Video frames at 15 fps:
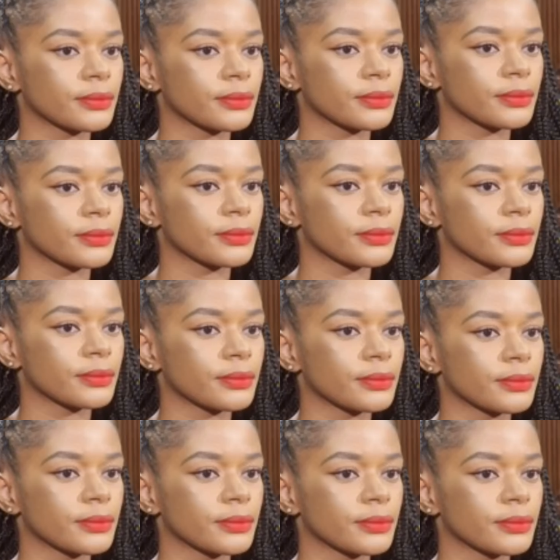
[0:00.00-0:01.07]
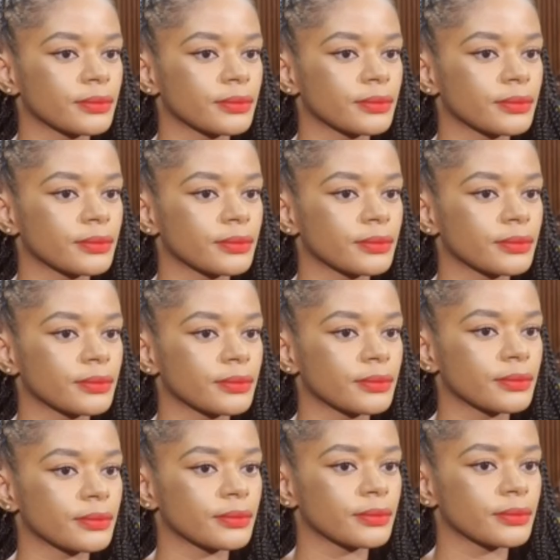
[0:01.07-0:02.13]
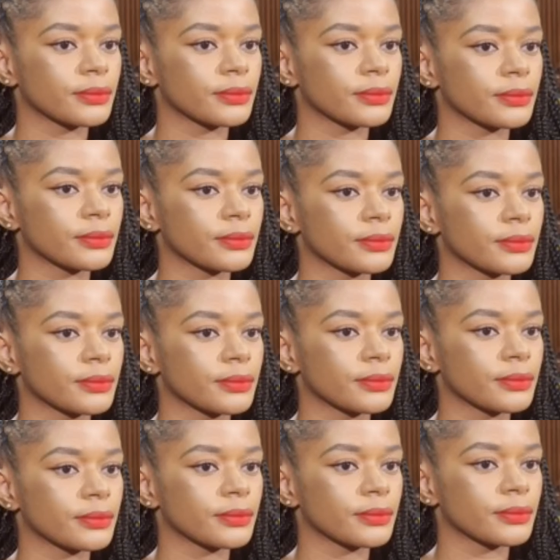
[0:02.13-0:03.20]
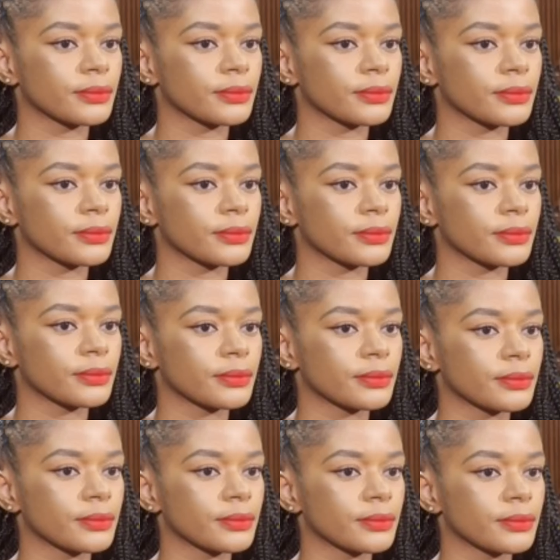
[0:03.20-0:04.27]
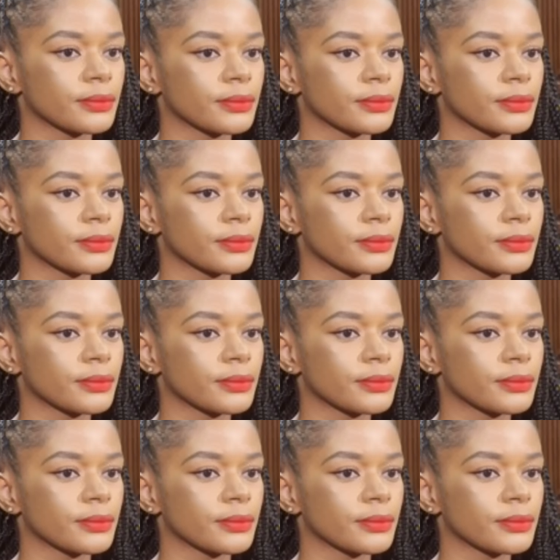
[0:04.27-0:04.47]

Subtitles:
The person shown says nothing.